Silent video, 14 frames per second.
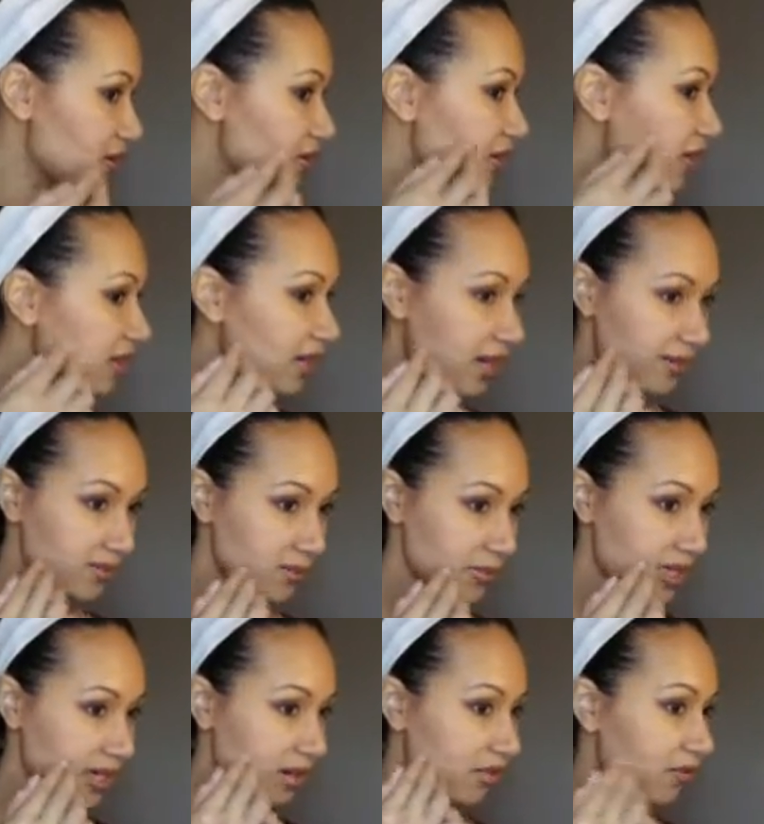You're gonna have to
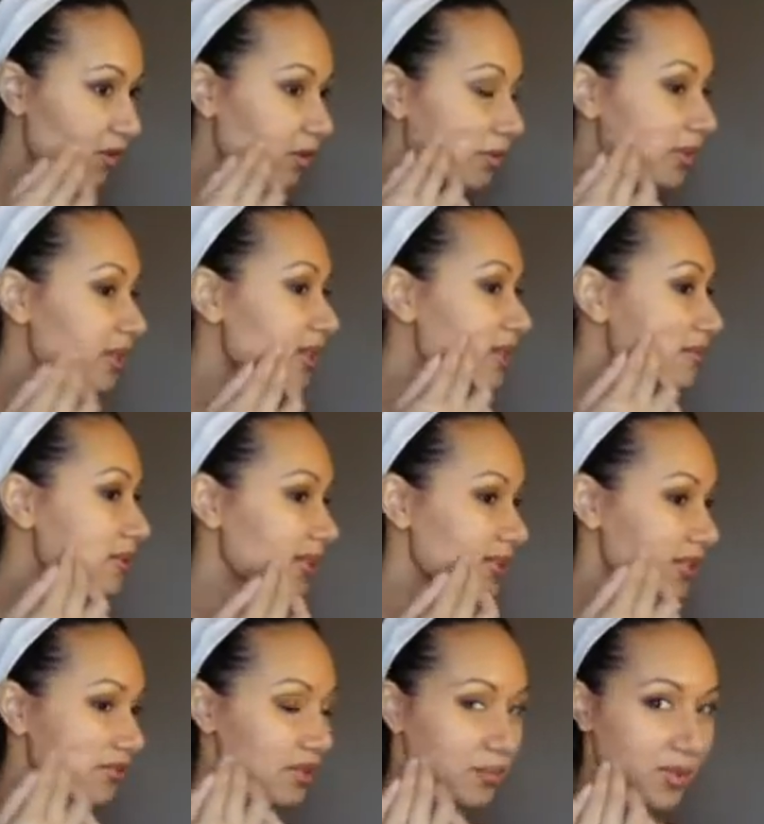be careful with this
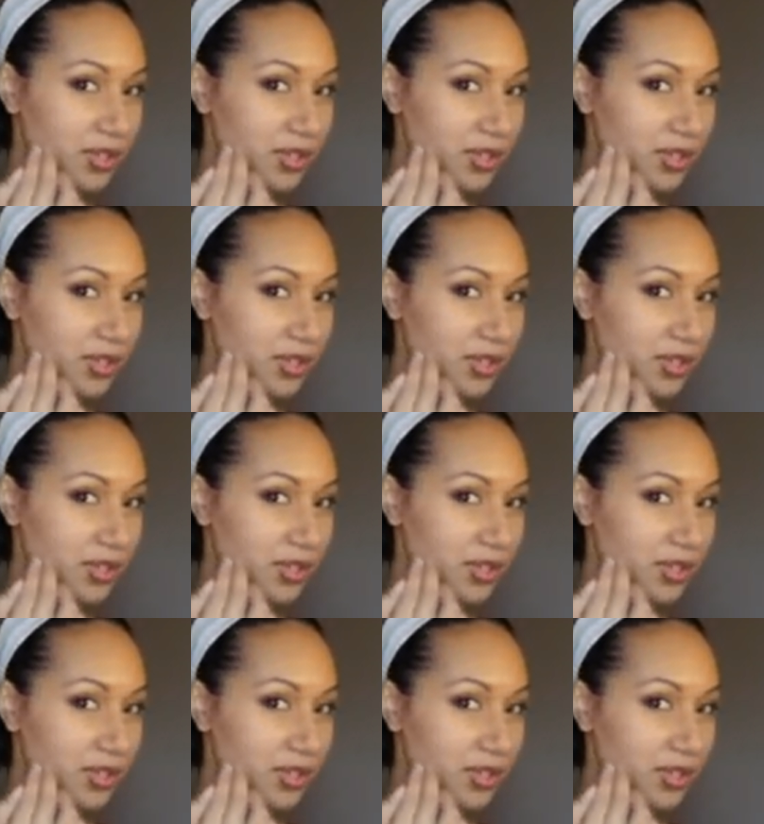because if you